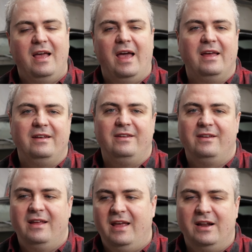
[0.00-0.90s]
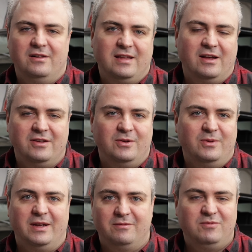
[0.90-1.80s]
and it'll tell you,
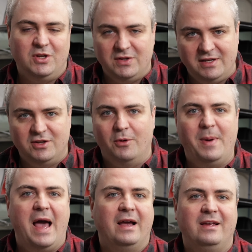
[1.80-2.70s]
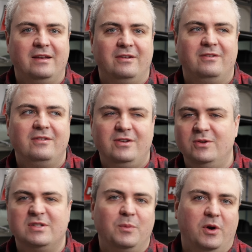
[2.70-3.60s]
like, do you need to go back and do
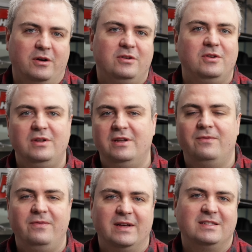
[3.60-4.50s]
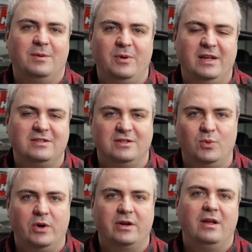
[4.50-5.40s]
some work? Do you need to fix someone else's work?